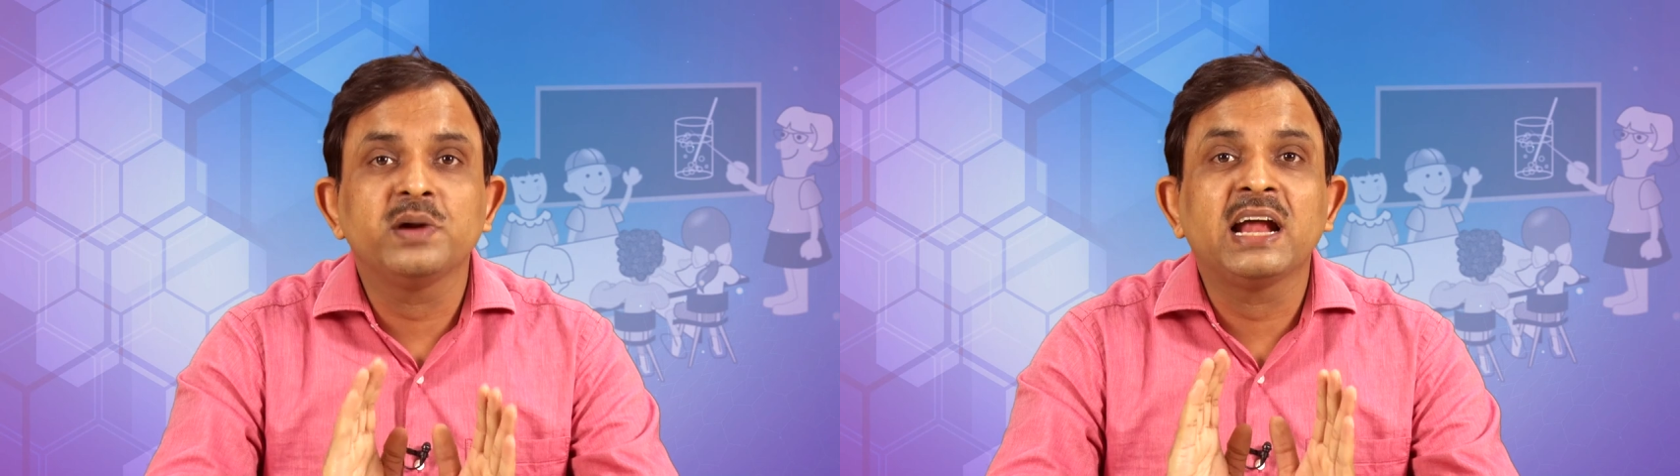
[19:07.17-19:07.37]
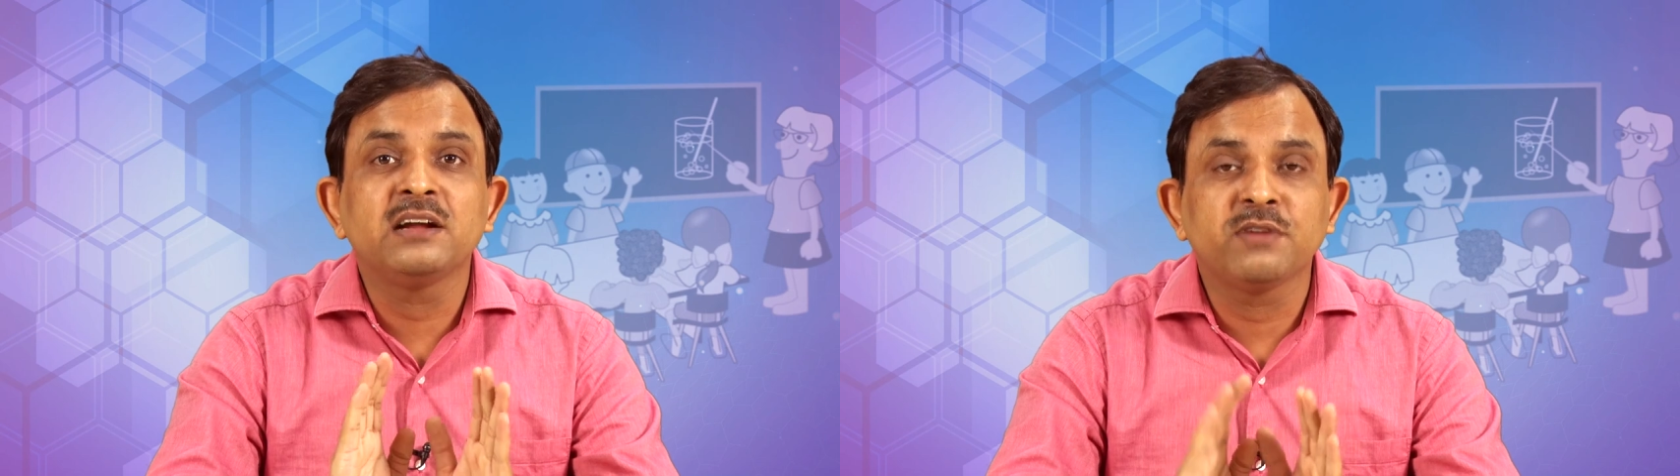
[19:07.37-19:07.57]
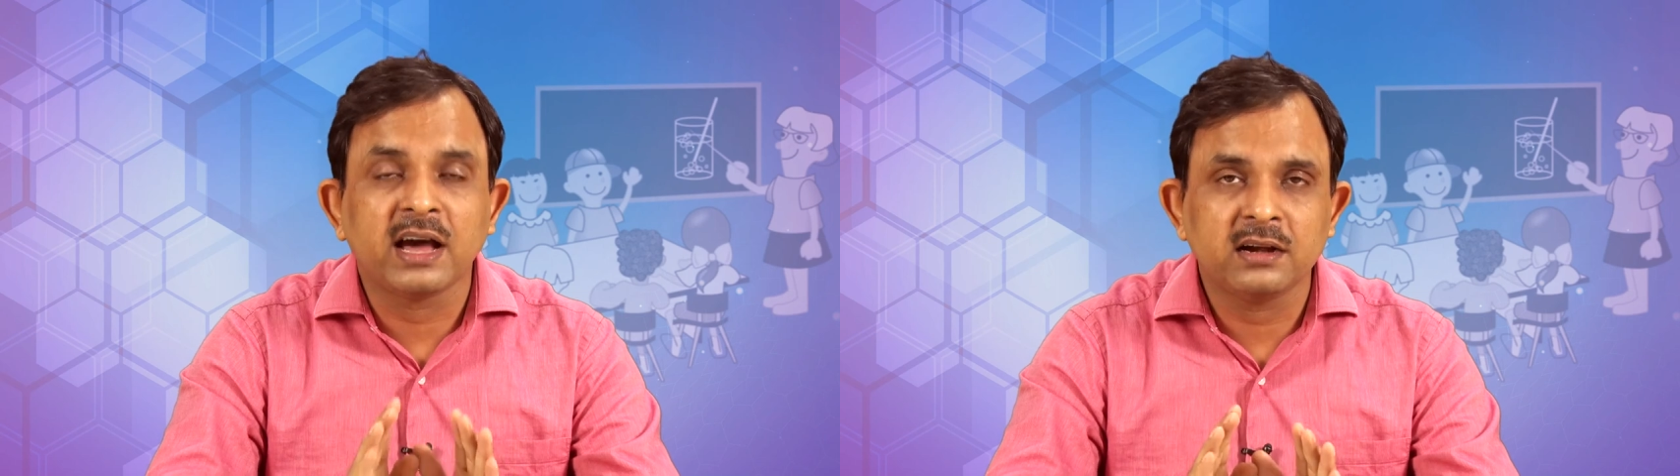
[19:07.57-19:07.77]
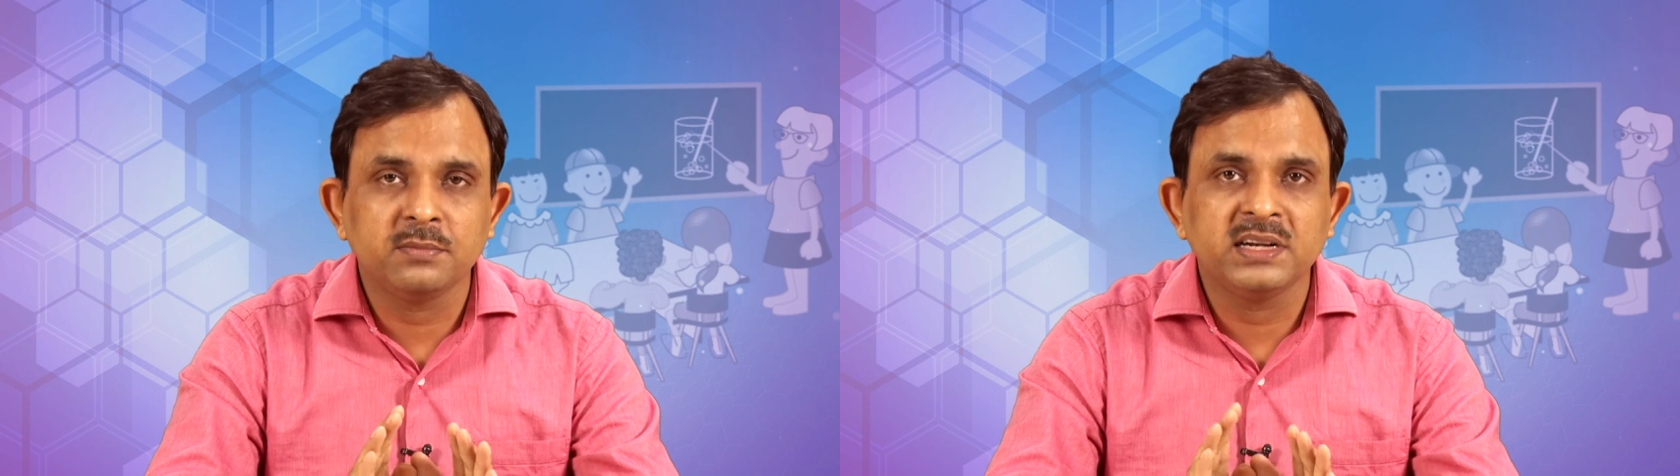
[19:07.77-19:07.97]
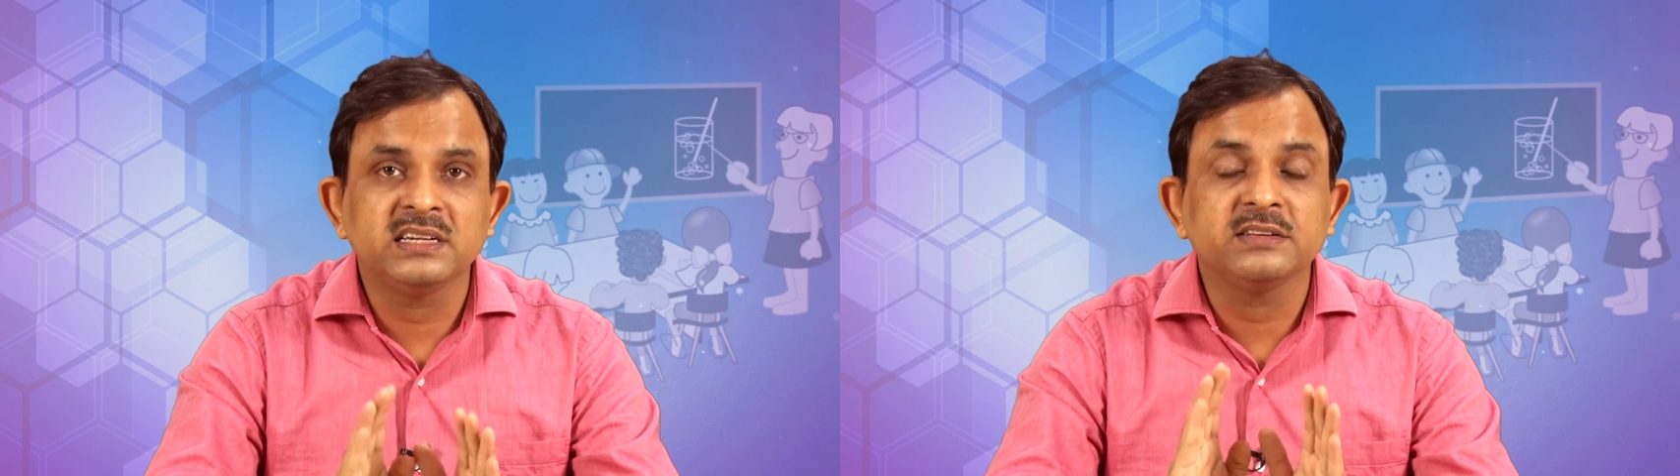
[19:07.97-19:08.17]

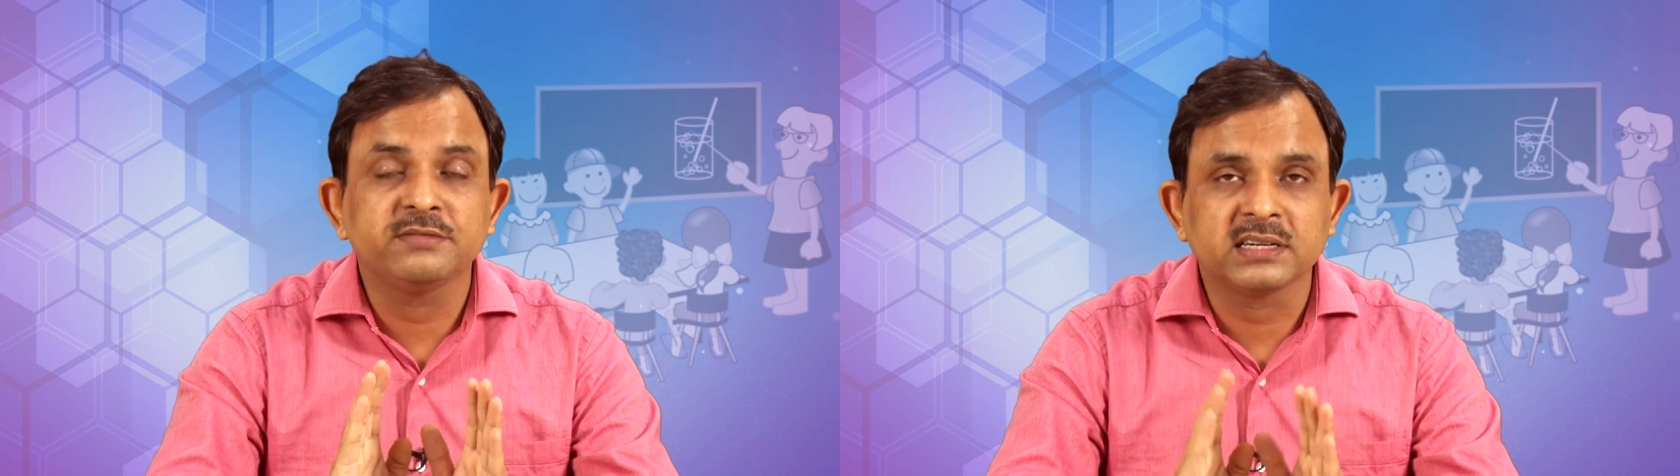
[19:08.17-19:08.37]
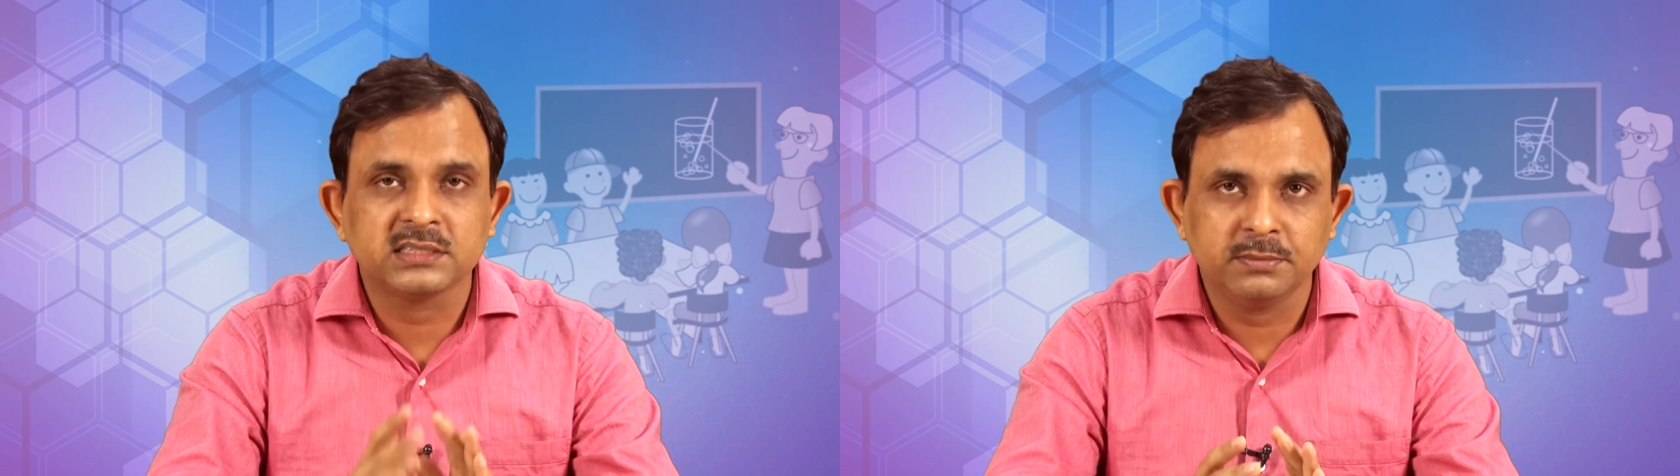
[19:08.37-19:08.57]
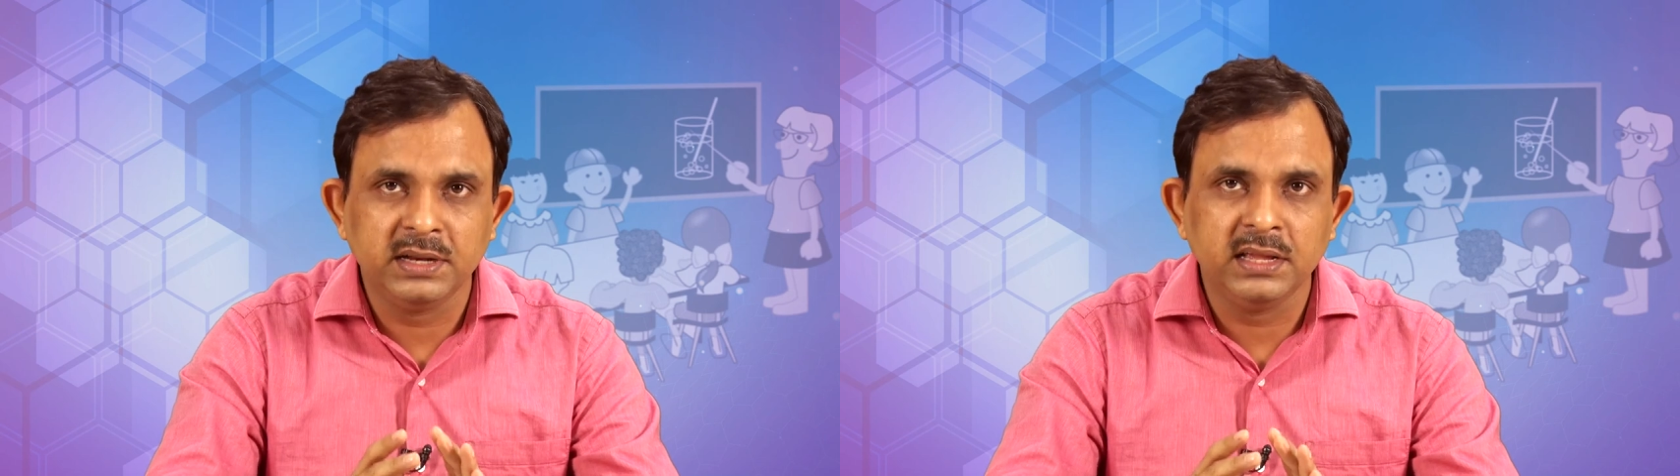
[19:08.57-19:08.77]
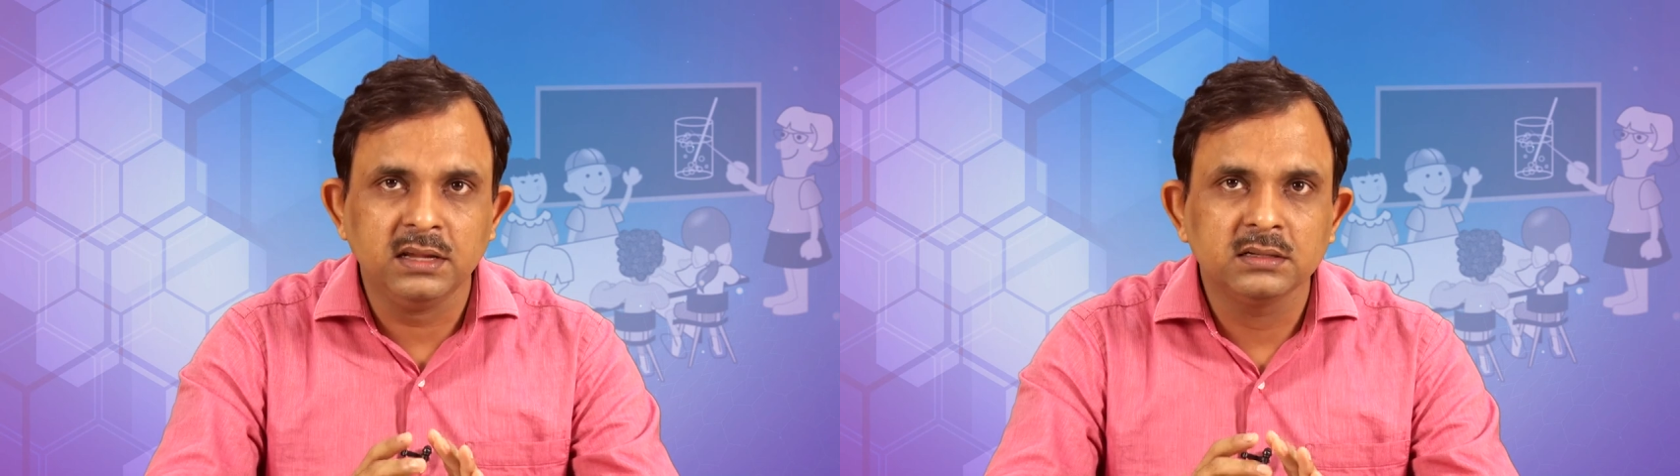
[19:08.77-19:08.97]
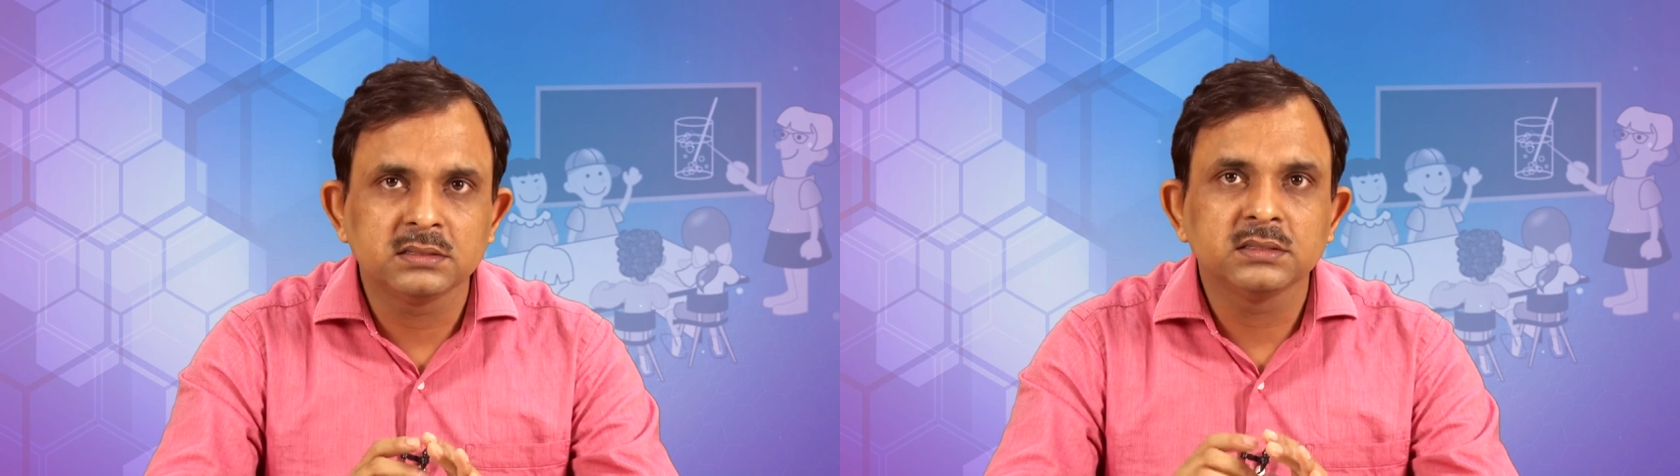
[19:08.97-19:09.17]
environment
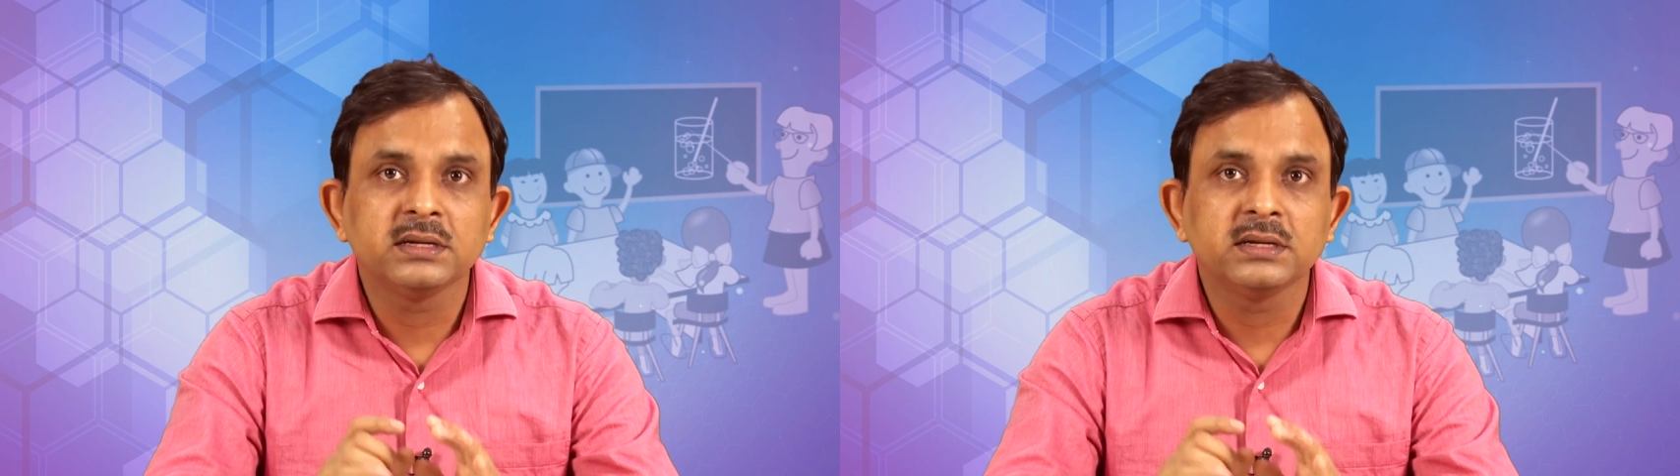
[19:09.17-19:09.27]
effectively